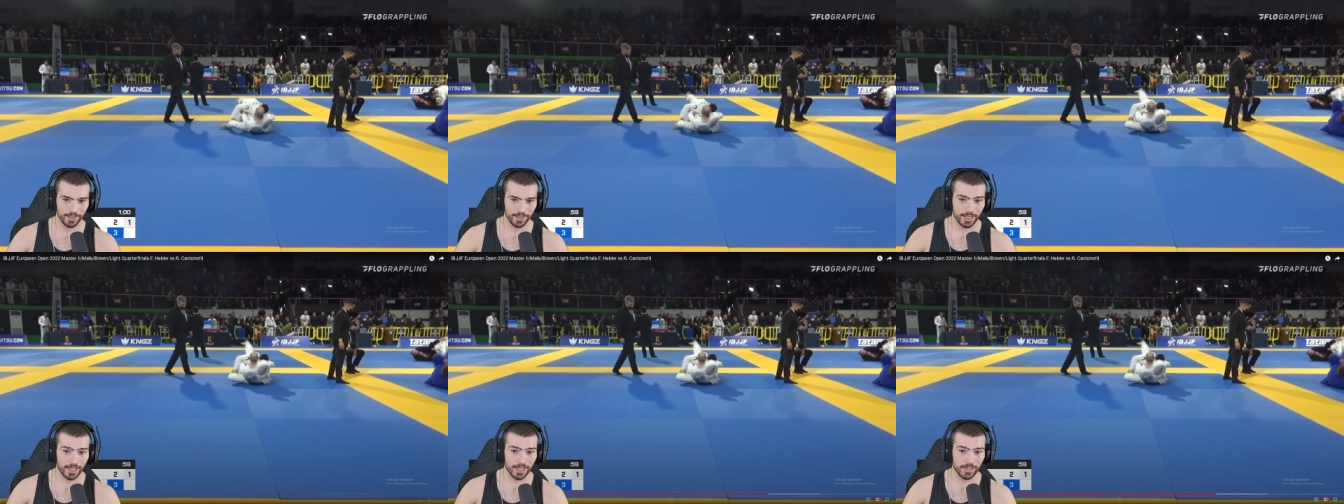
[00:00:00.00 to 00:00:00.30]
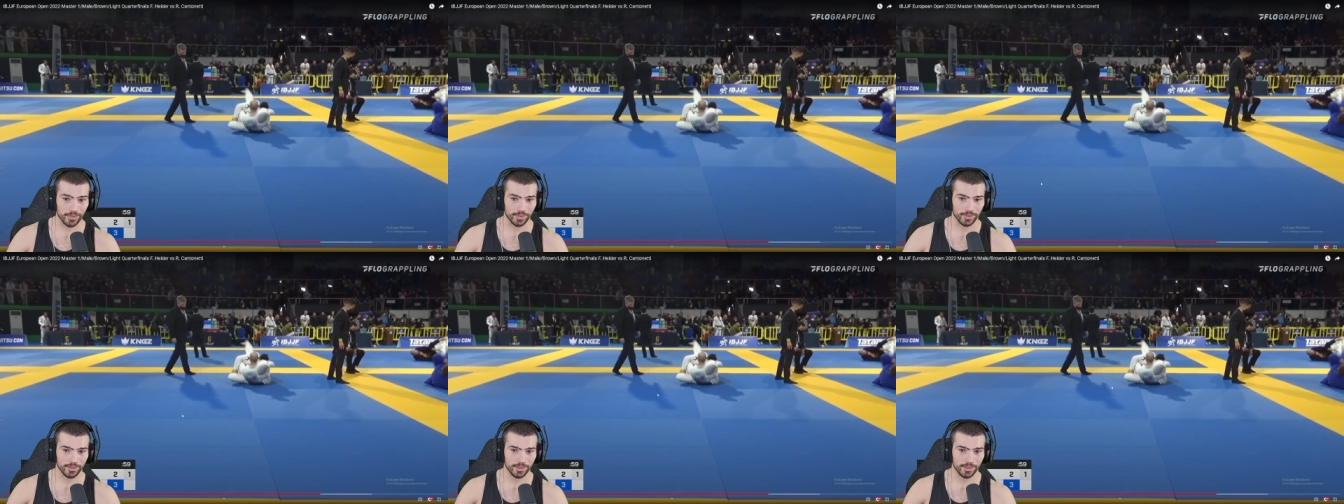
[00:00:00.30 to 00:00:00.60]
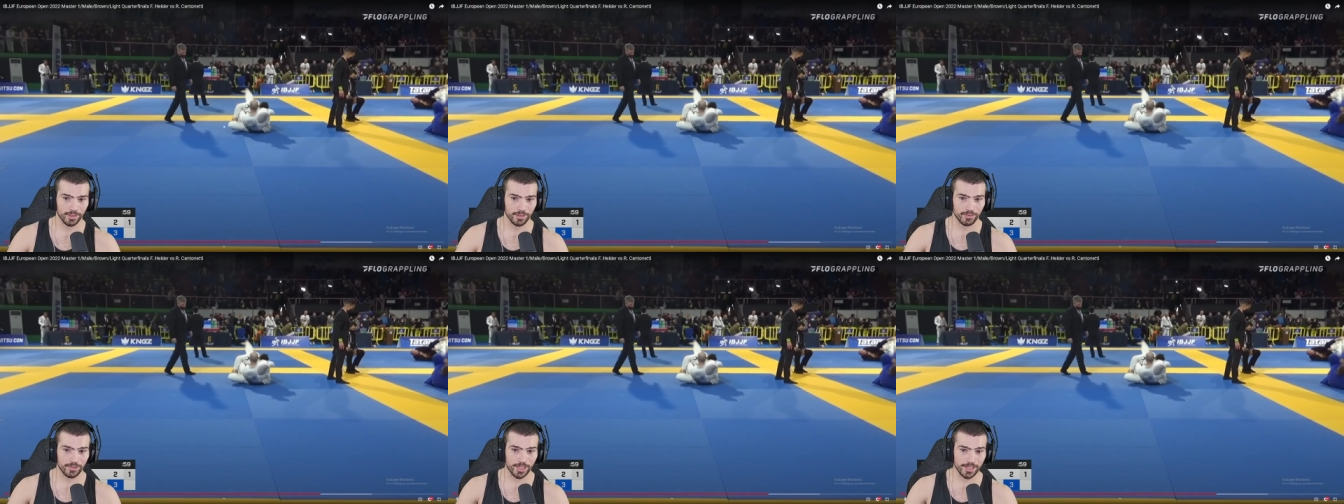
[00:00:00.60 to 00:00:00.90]
Here,
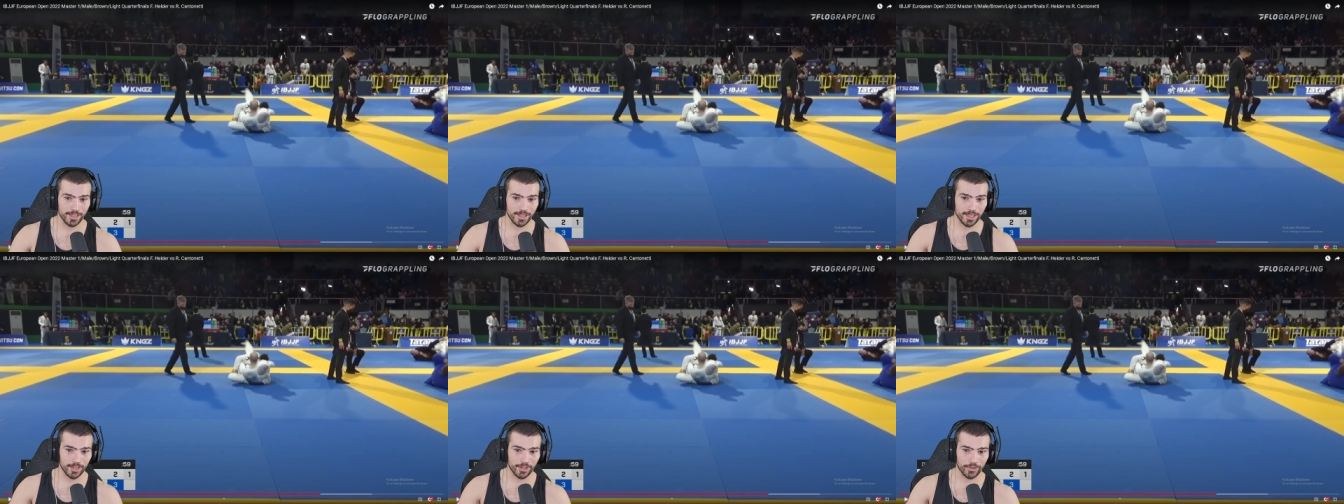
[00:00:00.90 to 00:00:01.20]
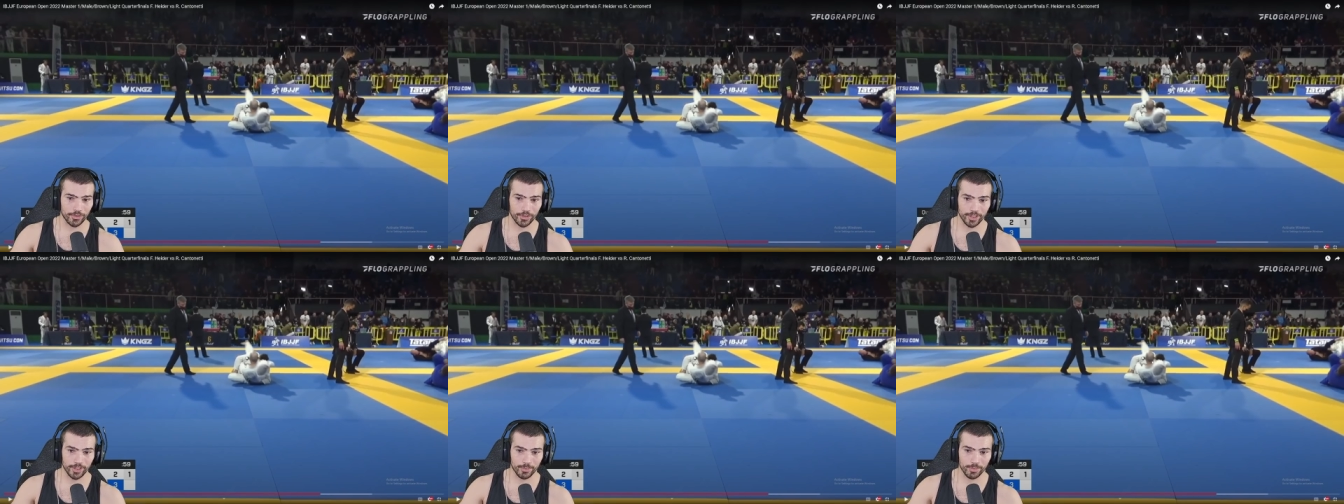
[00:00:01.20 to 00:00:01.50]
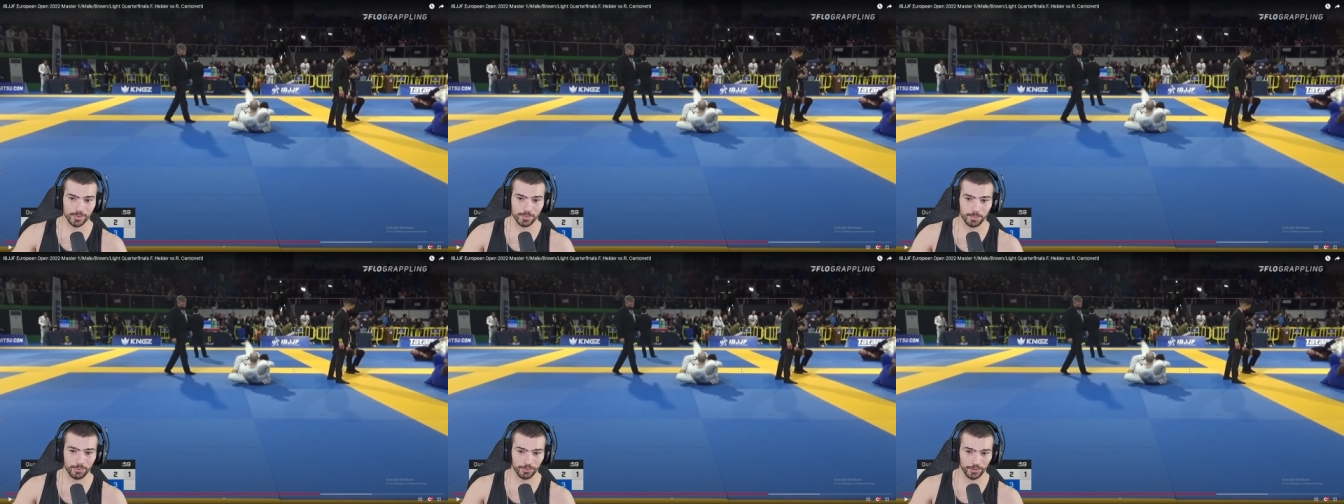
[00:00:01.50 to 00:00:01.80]
digging that underhook
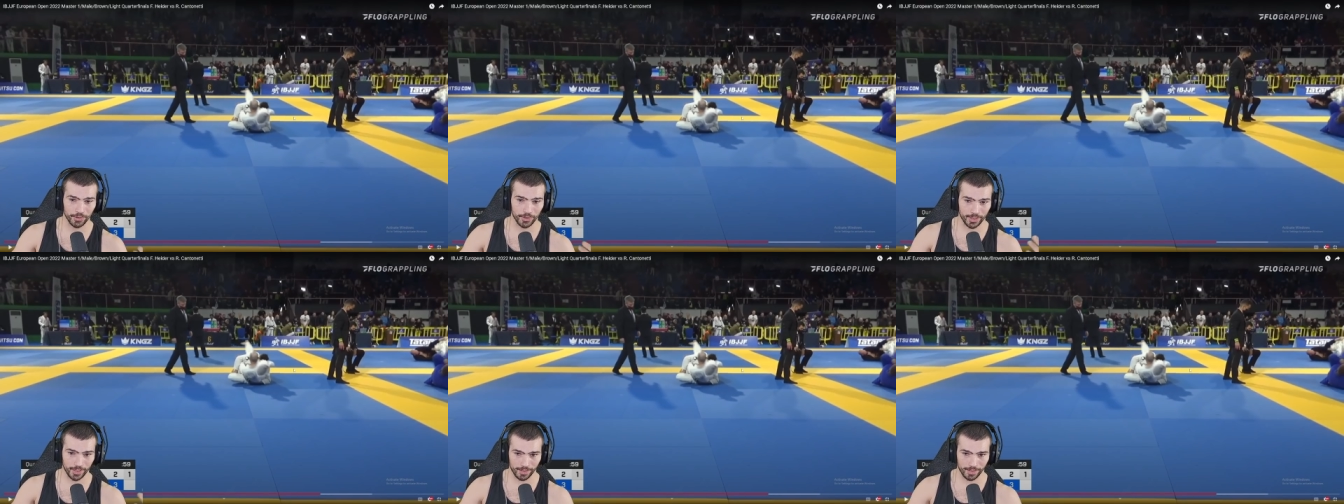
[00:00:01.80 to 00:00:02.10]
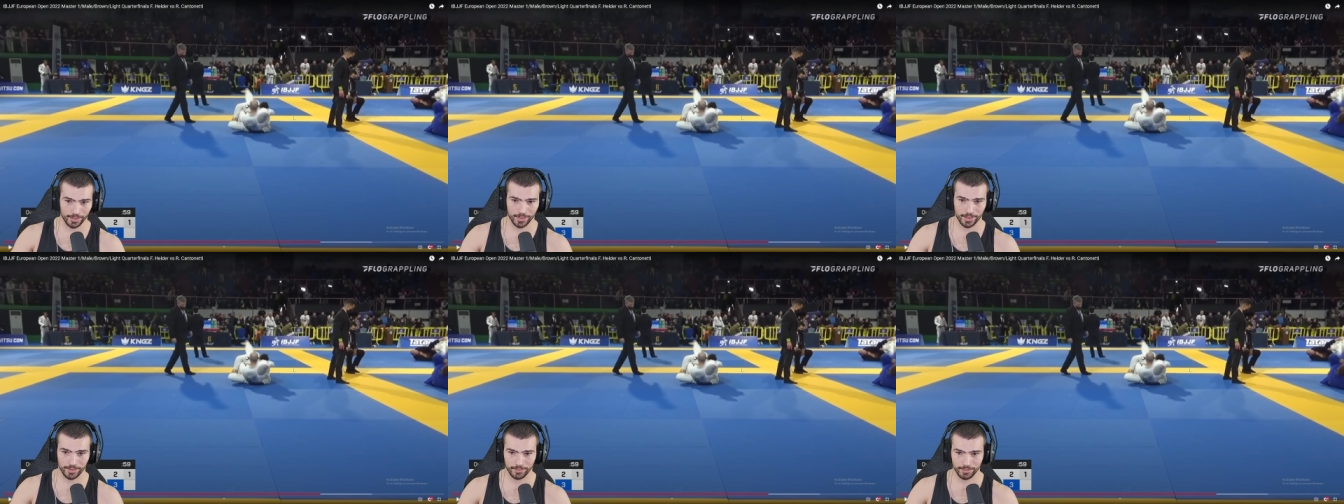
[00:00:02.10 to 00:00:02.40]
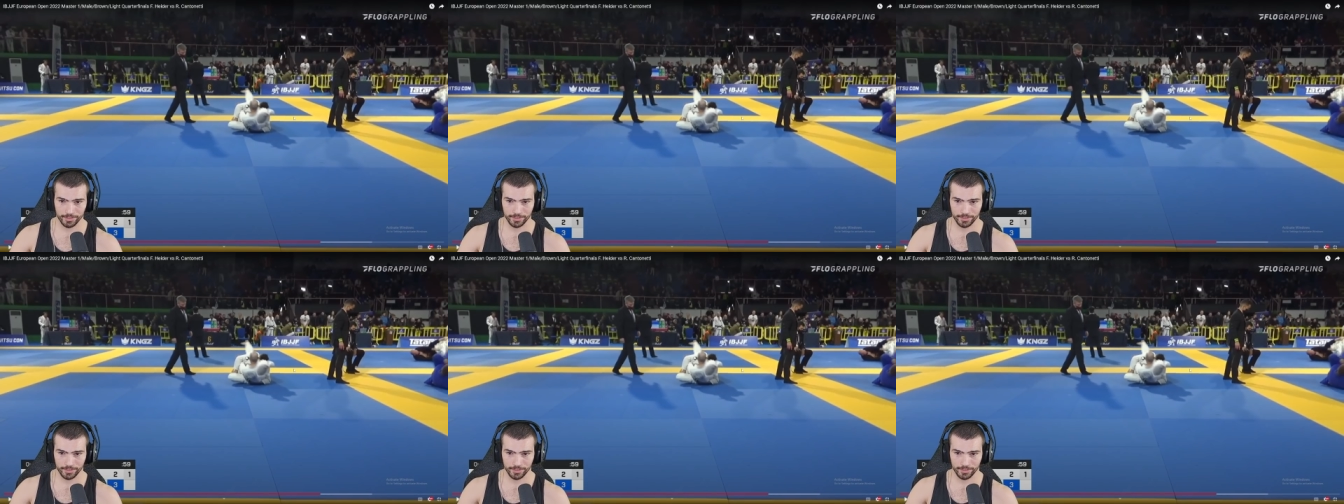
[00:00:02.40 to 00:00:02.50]
was brilliant.